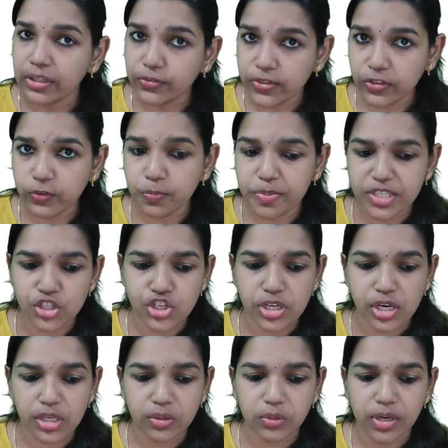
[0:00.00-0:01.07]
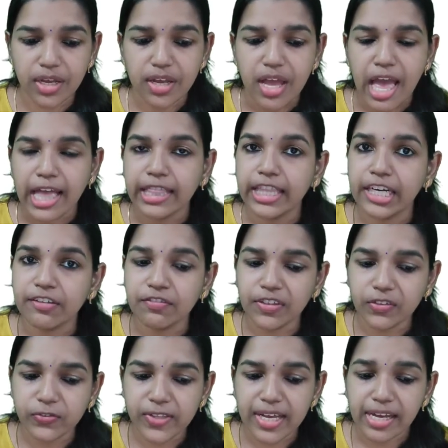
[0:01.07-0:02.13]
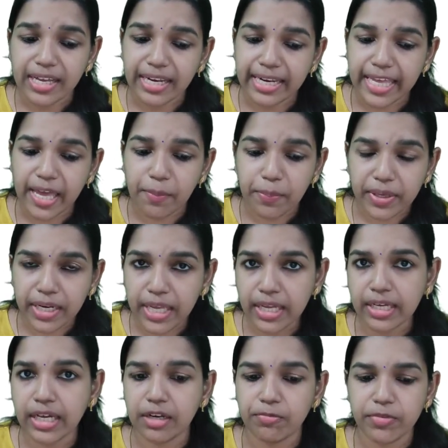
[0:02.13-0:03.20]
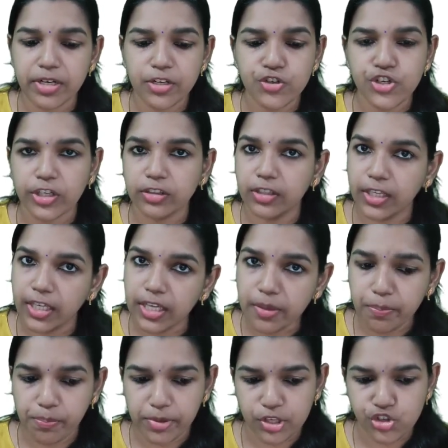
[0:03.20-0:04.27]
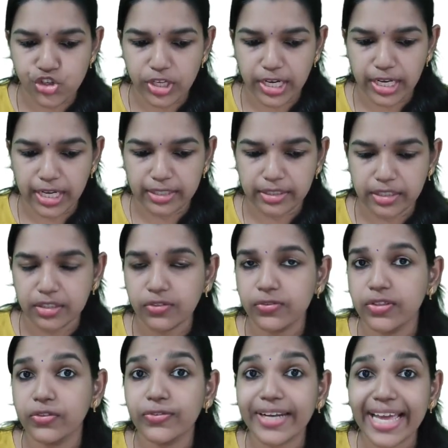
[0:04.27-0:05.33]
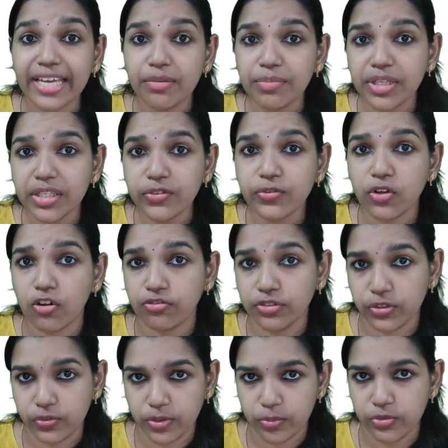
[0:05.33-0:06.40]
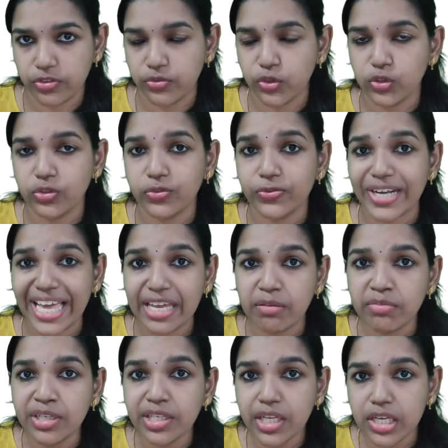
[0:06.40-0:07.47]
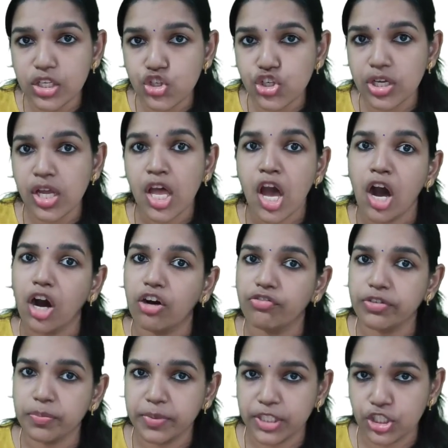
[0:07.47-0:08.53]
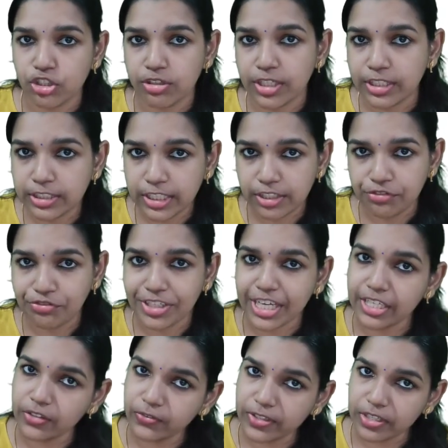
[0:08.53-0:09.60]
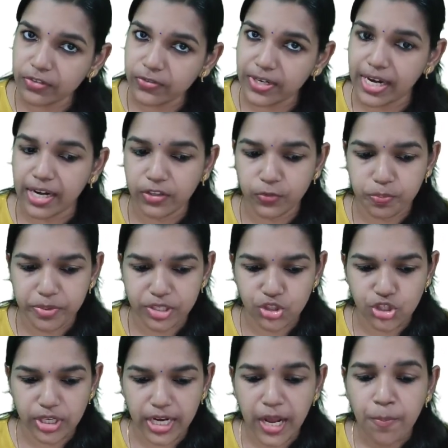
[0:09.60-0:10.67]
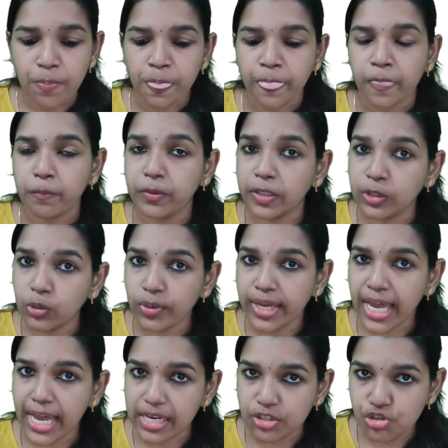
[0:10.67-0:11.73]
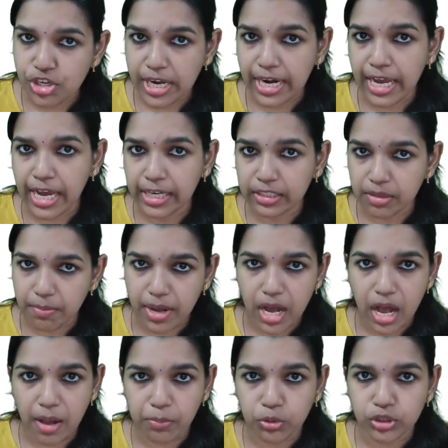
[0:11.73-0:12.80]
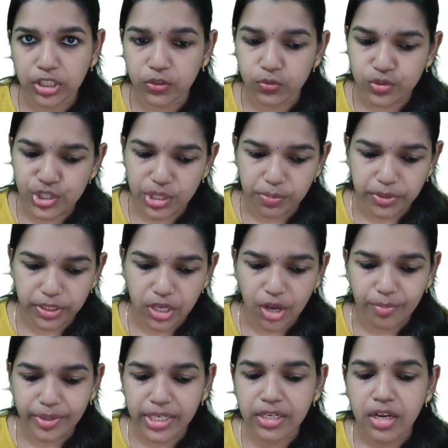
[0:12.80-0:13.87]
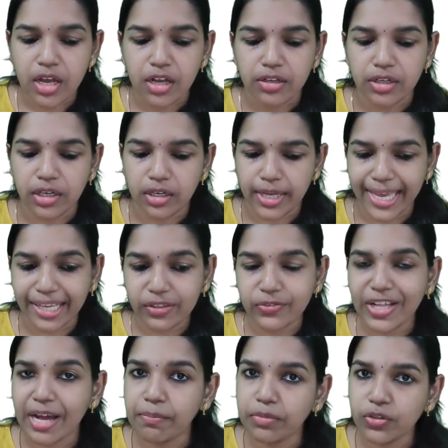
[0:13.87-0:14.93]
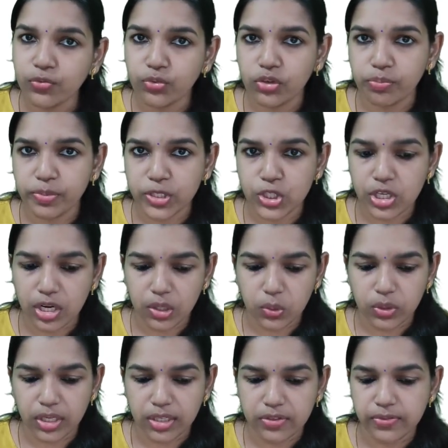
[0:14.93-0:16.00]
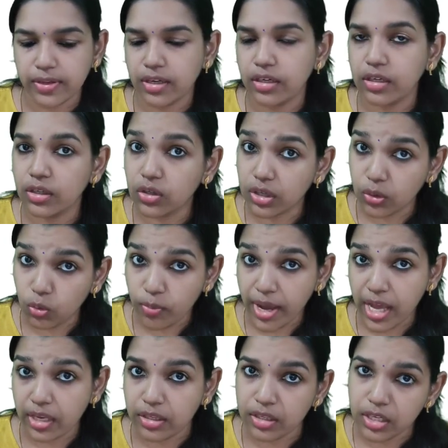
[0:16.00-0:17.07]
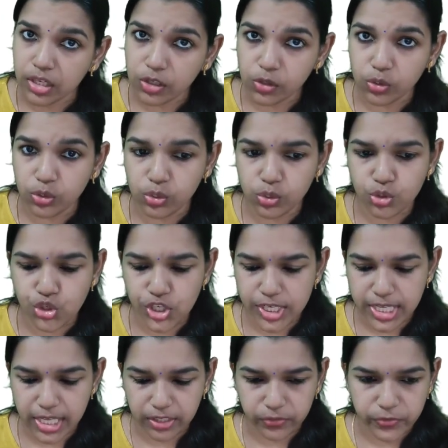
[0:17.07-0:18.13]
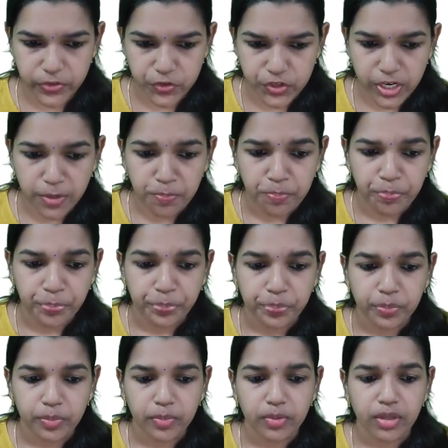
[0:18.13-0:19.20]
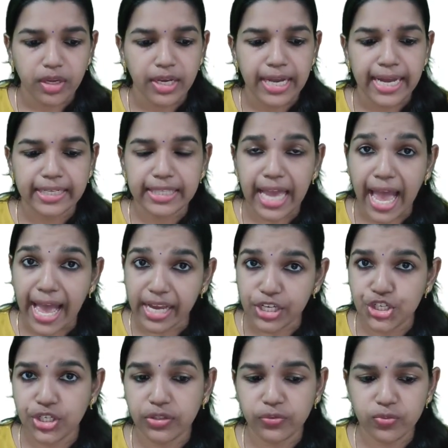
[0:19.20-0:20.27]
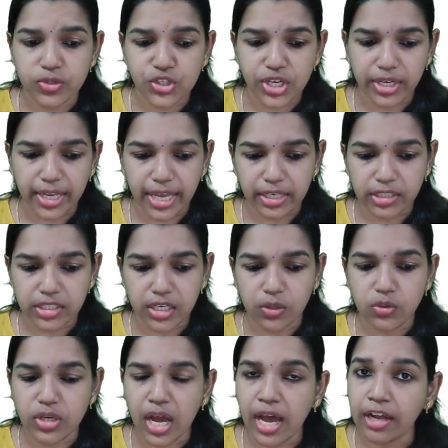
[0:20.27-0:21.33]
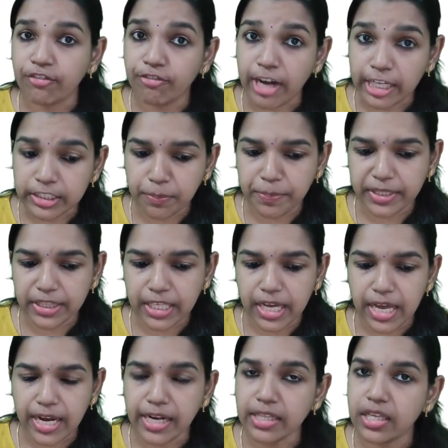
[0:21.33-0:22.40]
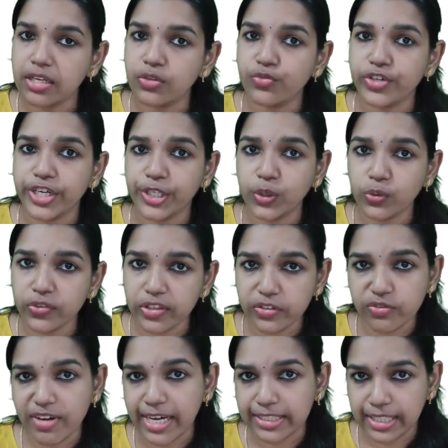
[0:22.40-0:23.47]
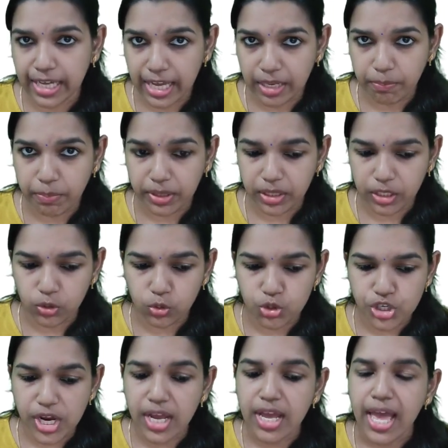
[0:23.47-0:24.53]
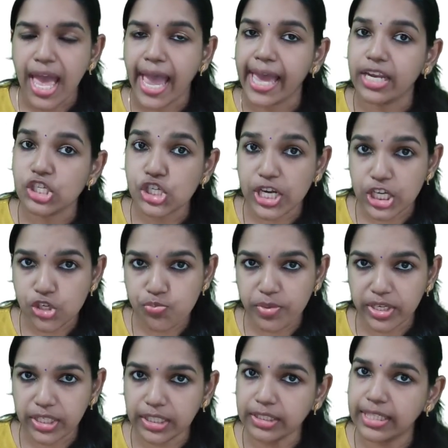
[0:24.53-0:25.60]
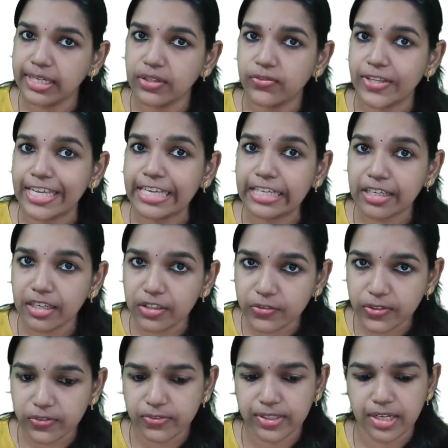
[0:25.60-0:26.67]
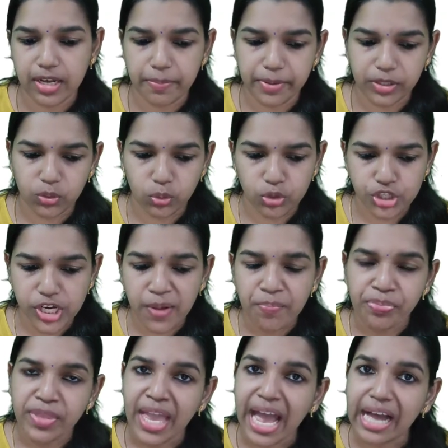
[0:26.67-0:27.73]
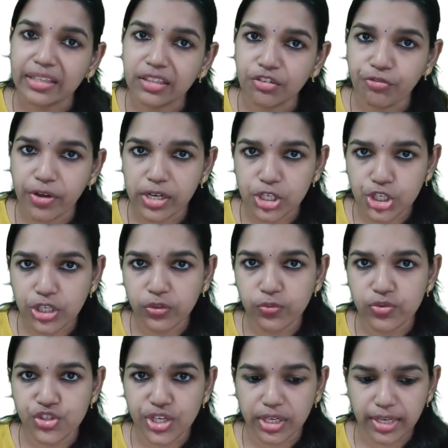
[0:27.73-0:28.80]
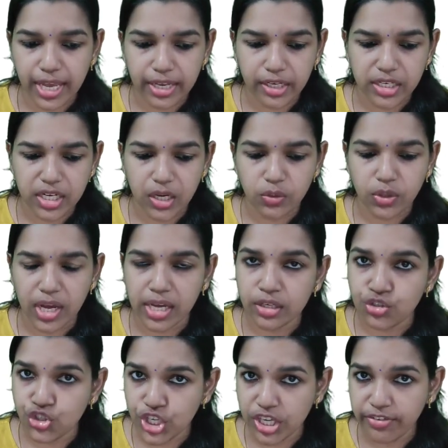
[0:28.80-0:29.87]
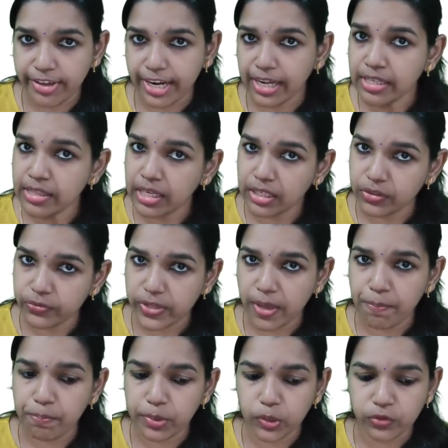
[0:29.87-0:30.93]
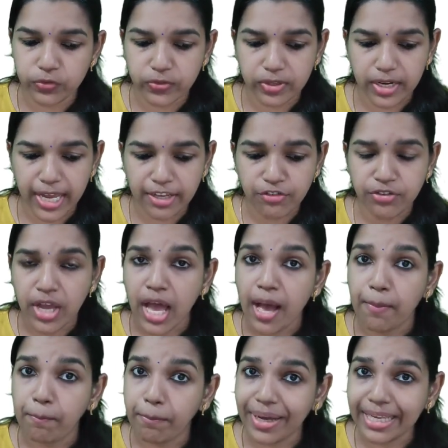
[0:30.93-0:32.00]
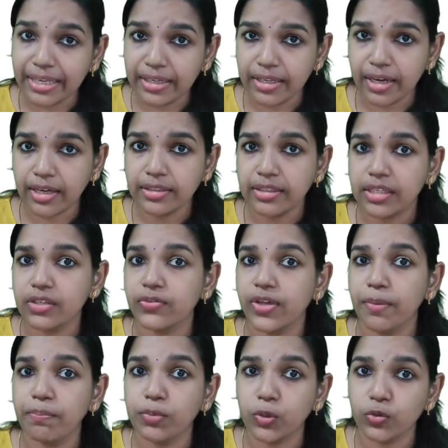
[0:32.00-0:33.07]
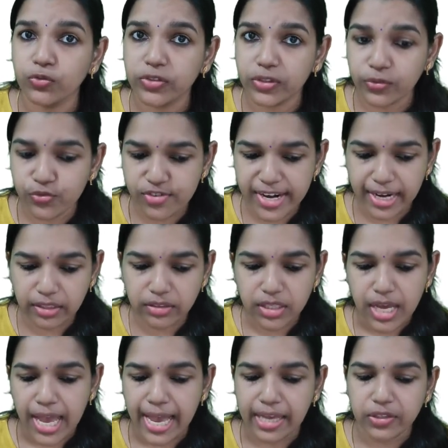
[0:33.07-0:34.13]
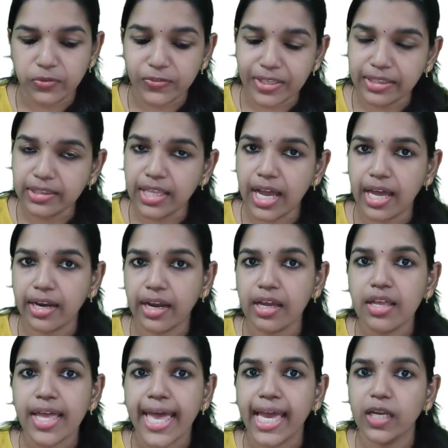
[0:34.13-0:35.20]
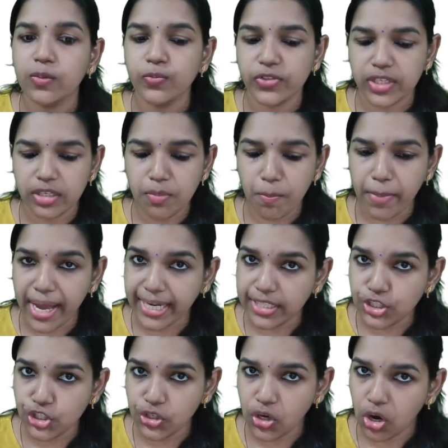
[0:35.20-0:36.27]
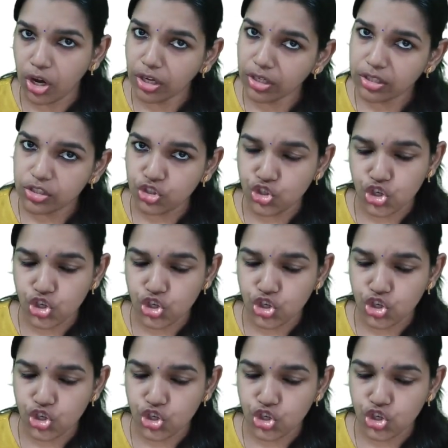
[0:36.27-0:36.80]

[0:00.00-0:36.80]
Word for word: Next is Pichila Guna. Dravyasya Lepane Karmini Shaktihi pichila. That is the sliminess of the substance or the slimy nature of a particular Dravya is considered as Pichila. Prithvi and Jala are the Mahabhutas which are predominant. Uh, examples for Pichila Gunas are Kumari, Guduchi, etc. And the actions which are carried out are Vata Pittahara that is reduces Vata and Pitta dosha and Shleshmakra that is increases the Kapha dosha. Other functions which are carried out are Jivana that is improves life, Balya that is improves the strength and santhana helps in binding or